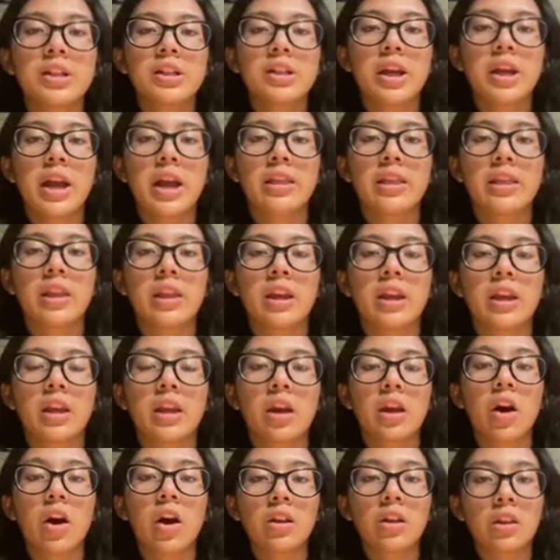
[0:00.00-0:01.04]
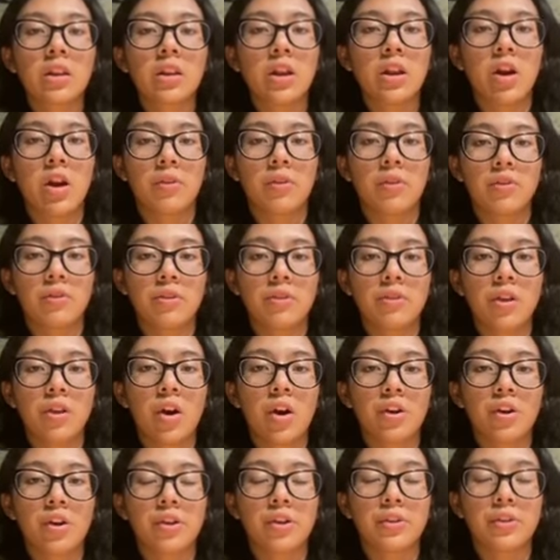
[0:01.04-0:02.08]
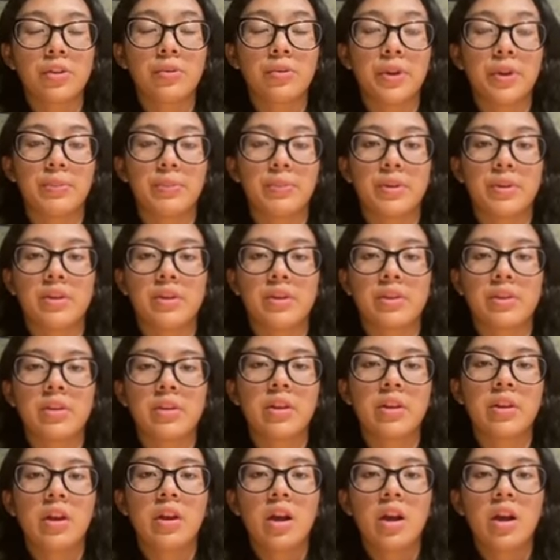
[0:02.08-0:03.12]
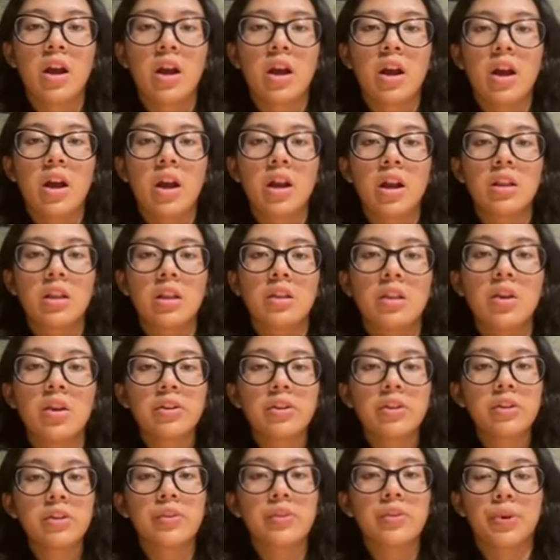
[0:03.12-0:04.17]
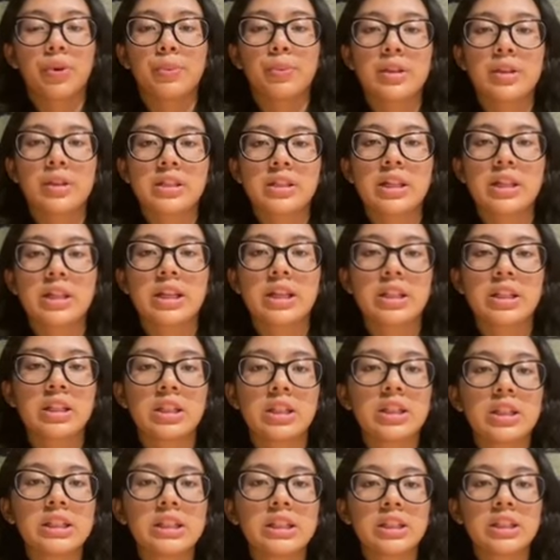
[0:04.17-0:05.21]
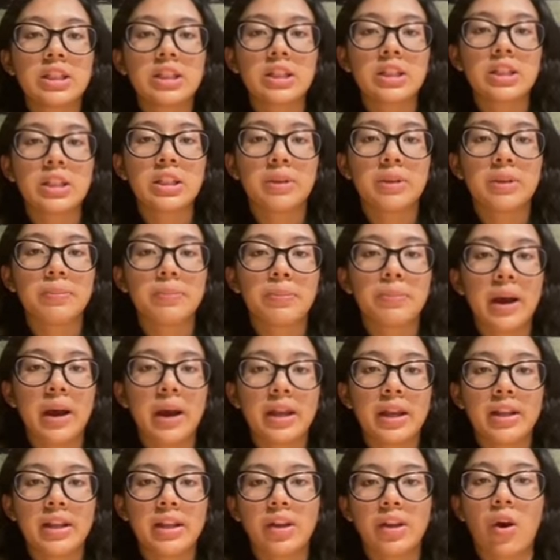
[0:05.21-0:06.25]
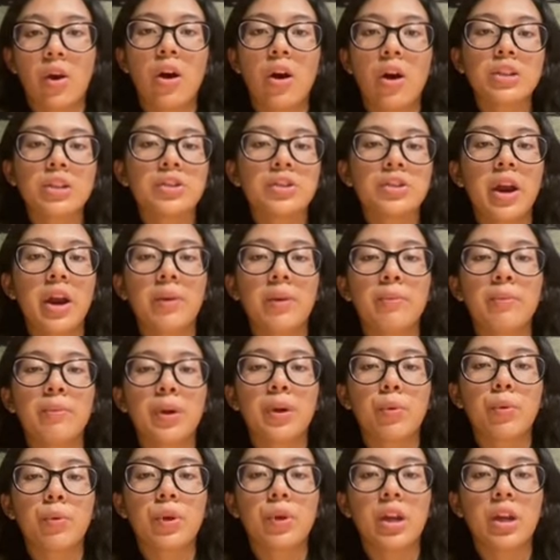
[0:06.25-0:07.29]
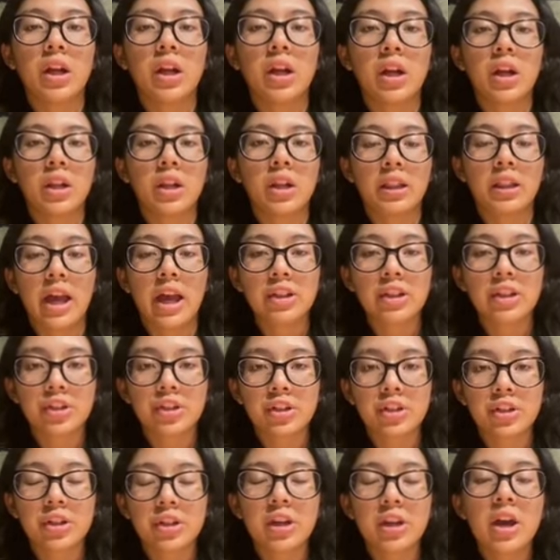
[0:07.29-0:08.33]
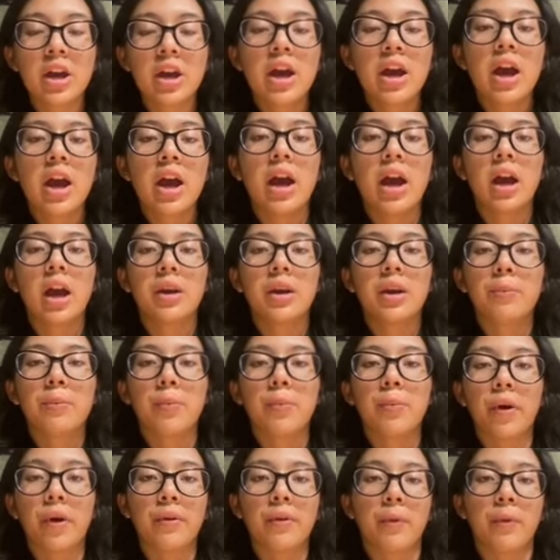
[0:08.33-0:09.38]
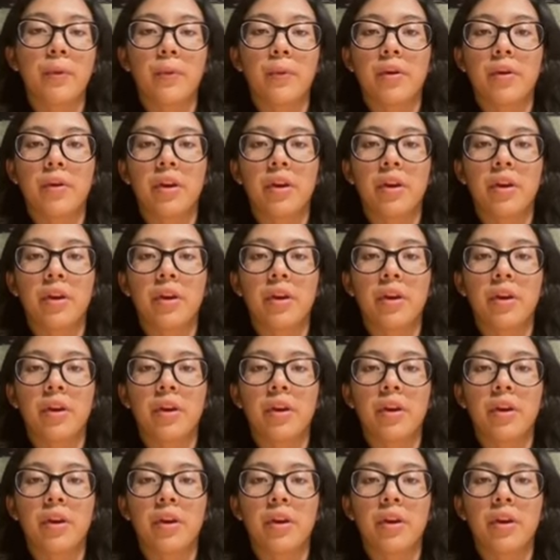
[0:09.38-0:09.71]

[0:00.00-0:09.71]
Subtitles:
and the content of loan agreements. A loan agreement is a legally binding contract between a lender and a borrower